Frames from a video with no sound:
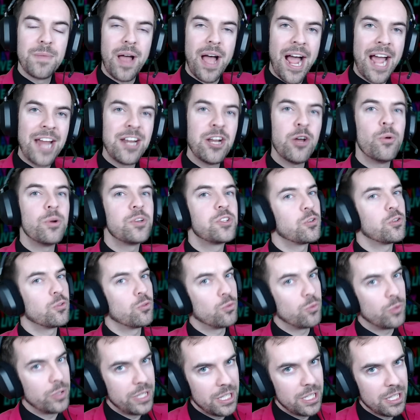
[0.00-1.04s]
I know what you're
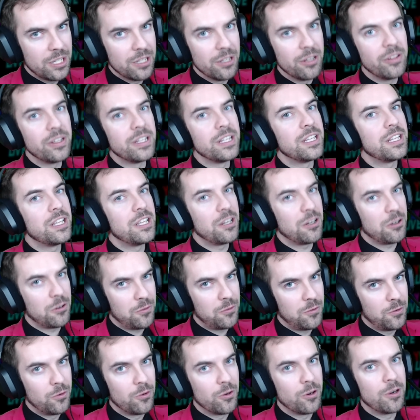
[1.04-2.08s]
really here
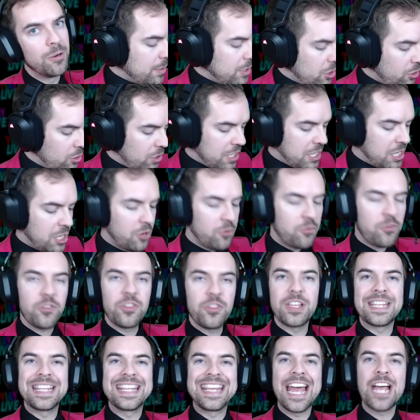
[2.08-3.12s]
for. You're here for the
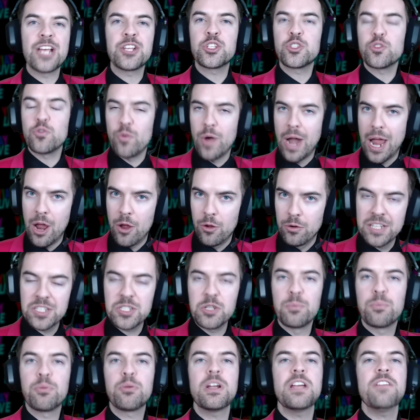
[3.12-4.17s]
guest round. So
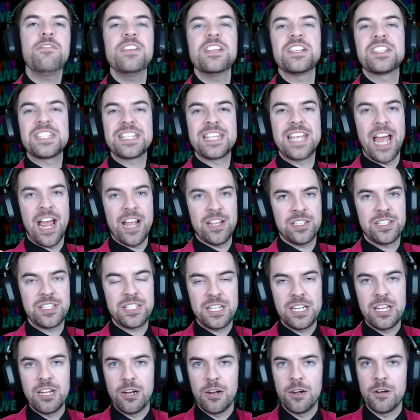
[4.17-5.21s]
previous guests
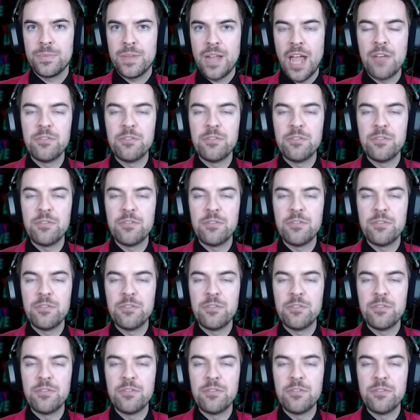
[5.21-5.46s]
here have